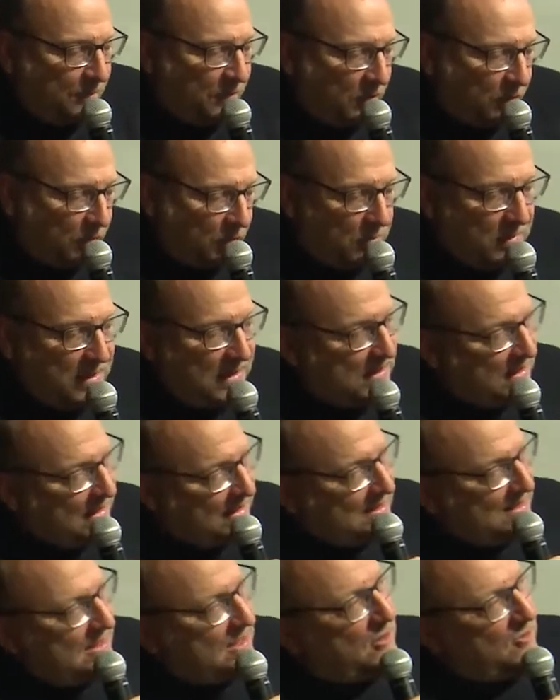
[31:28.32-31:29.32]
For me, the
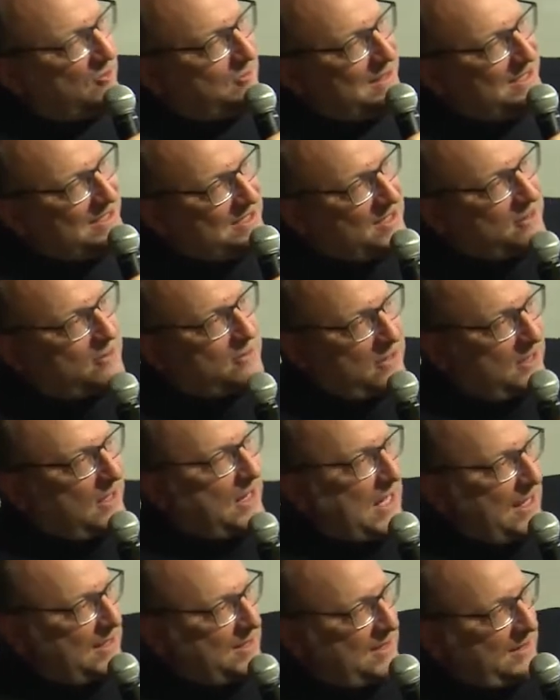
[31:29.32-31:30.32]
idea of
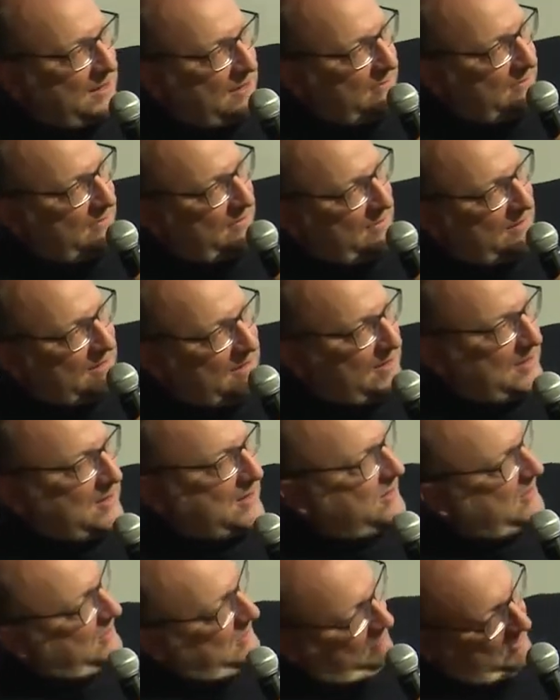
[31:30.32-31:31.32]
materializing
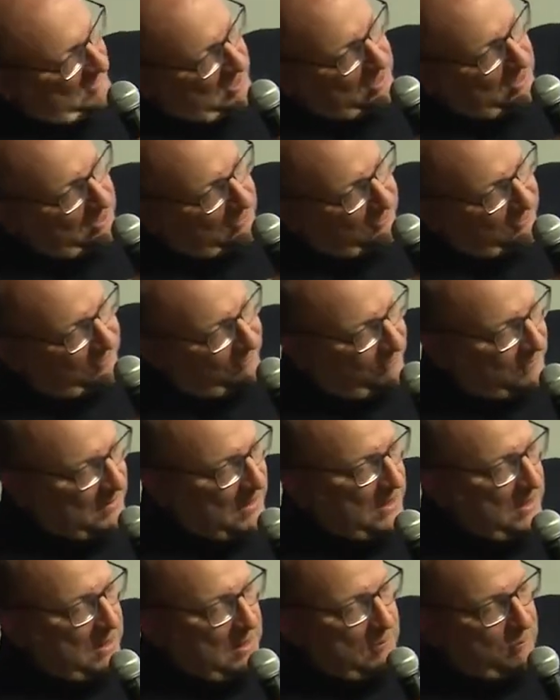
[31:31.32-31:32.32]
this, you know,
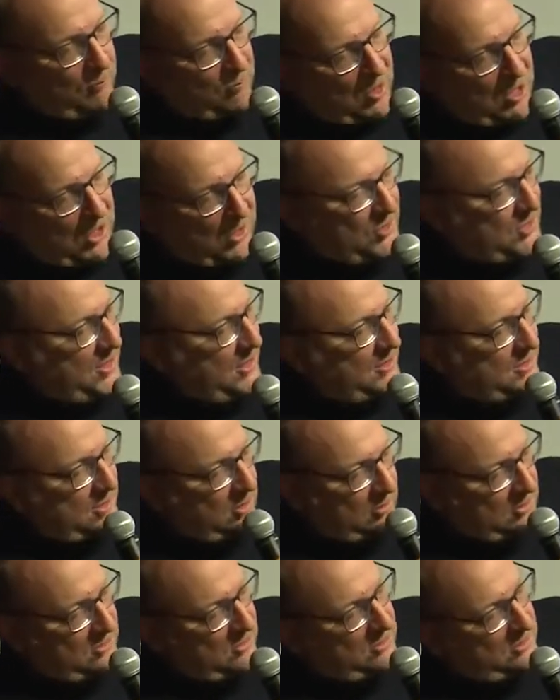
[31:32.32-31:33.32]
projects
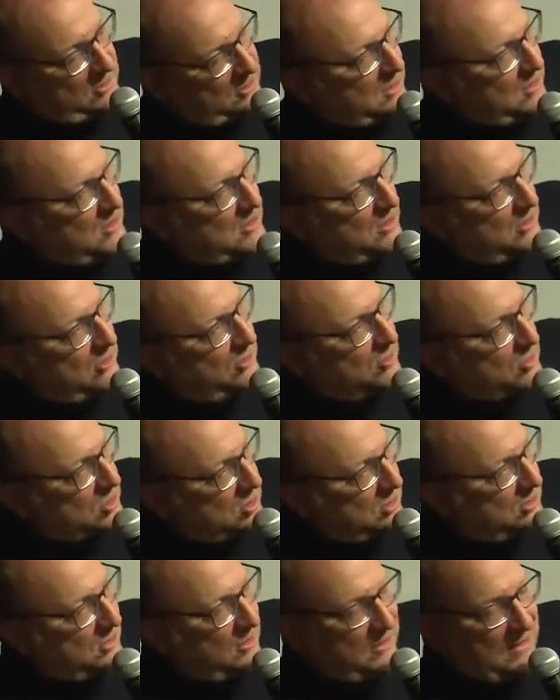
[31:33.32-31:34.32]
also on the
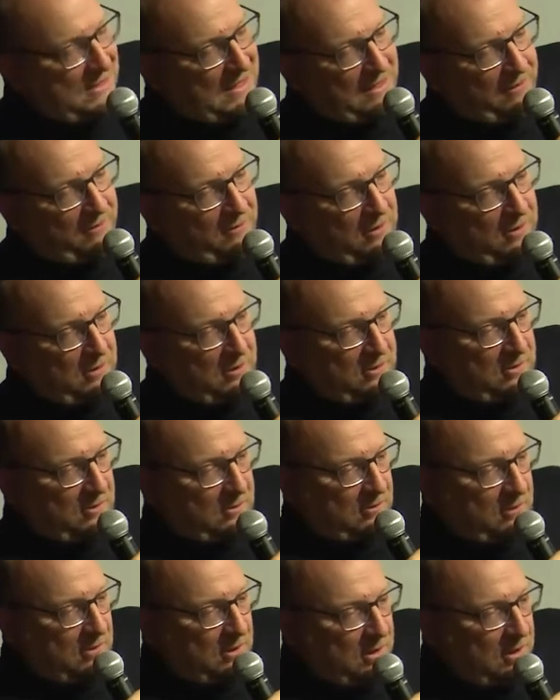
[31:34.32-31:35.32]
institutional level
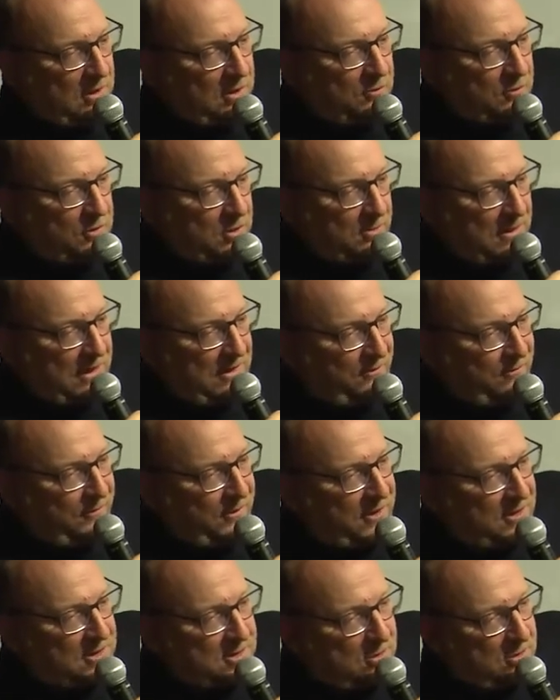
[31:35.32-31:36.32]
to make
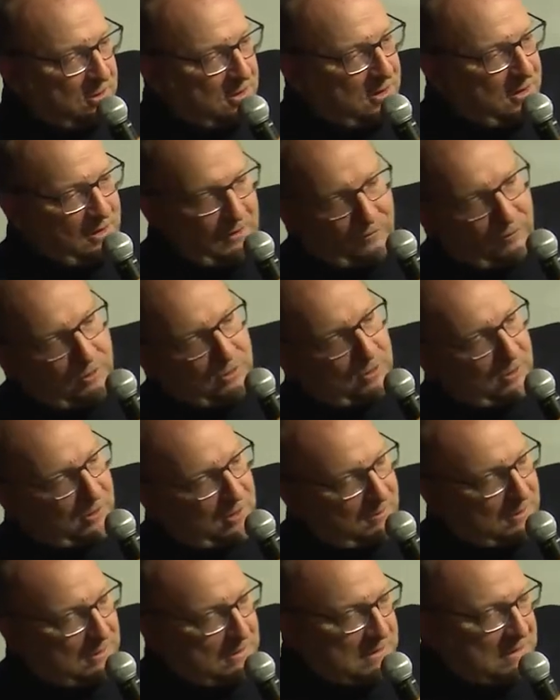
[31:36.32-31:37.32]
things real. If we talk
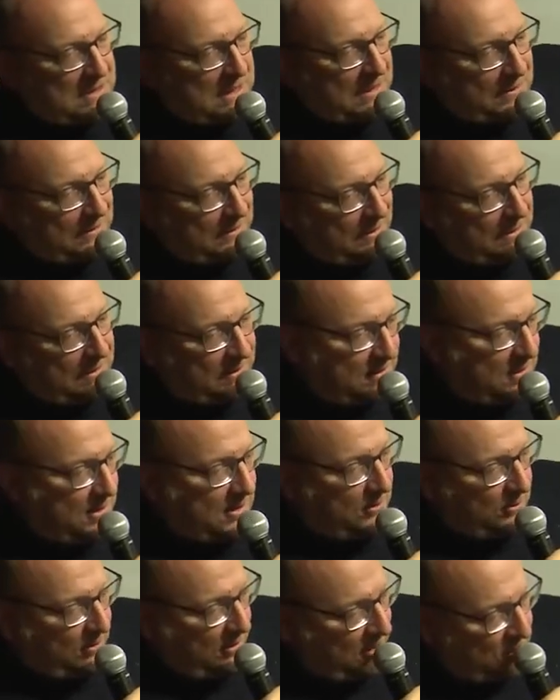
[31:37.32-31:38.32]
about satellites,
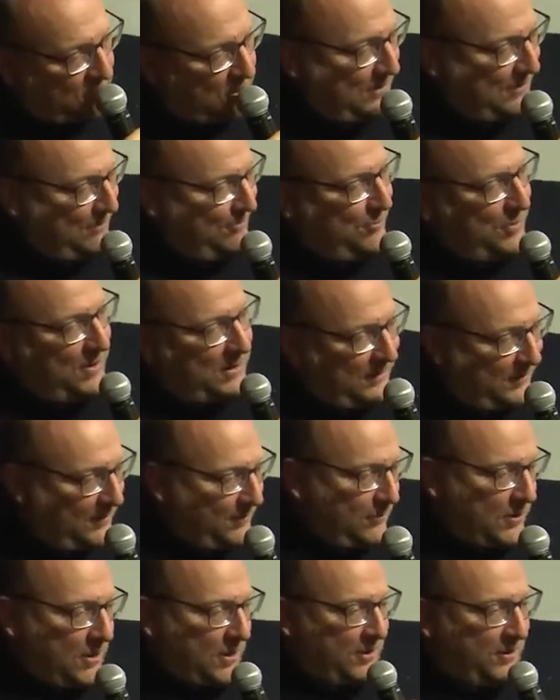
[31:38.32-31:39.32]
then to actually build
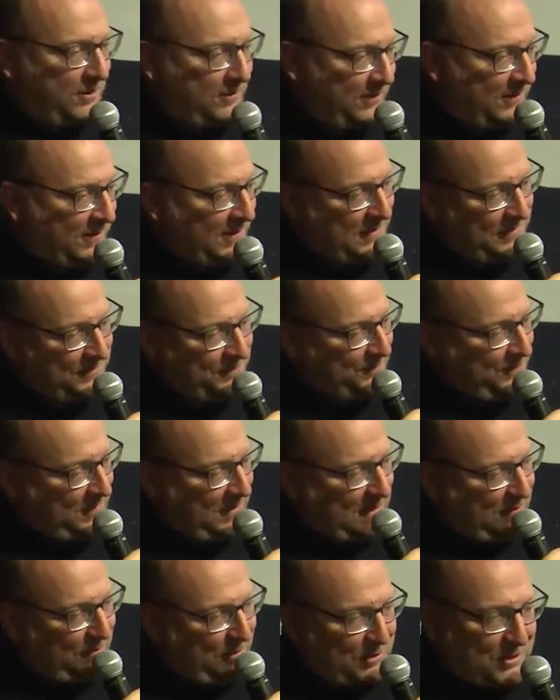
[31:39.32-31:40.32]
one.
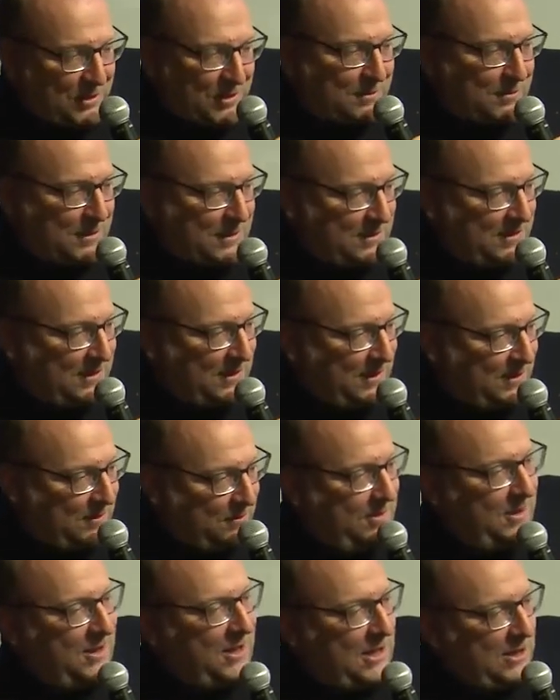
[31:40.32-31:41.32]
If we talk about
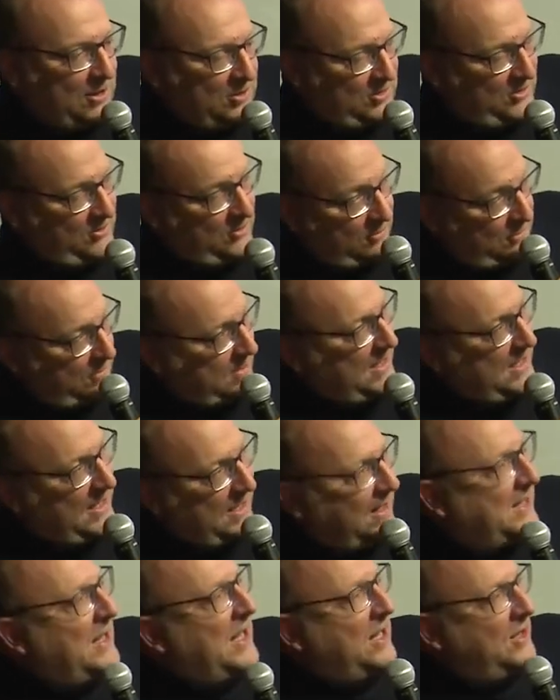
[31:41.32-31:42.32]
telecommunications, to really
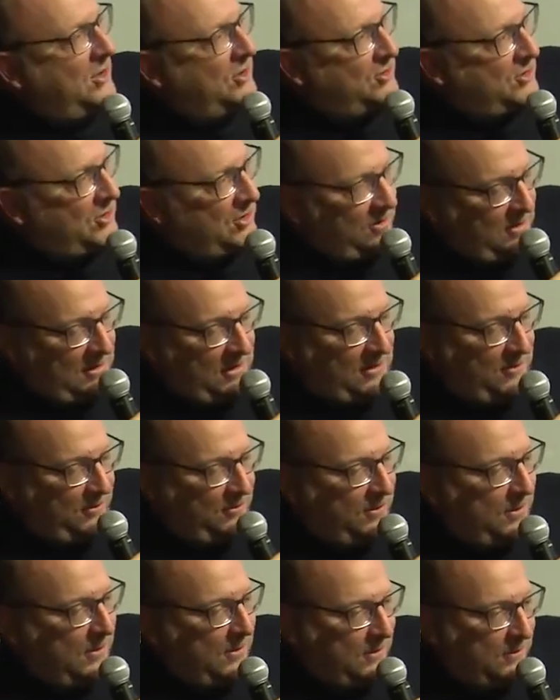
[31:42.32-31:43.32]
engage in that
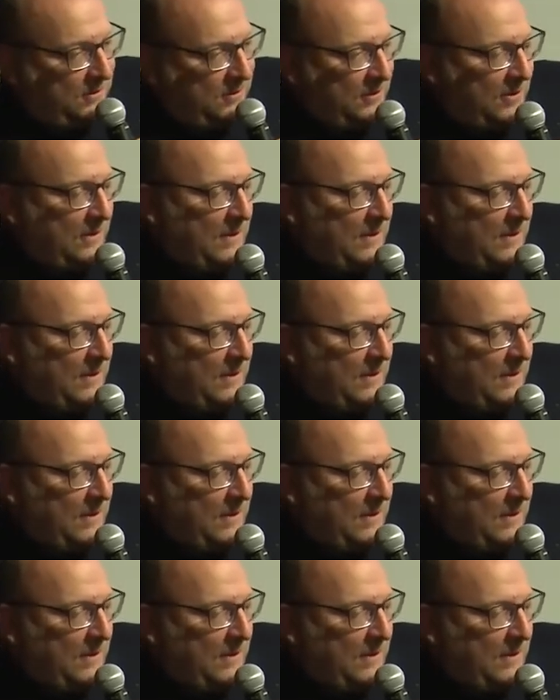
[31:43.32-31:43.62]
field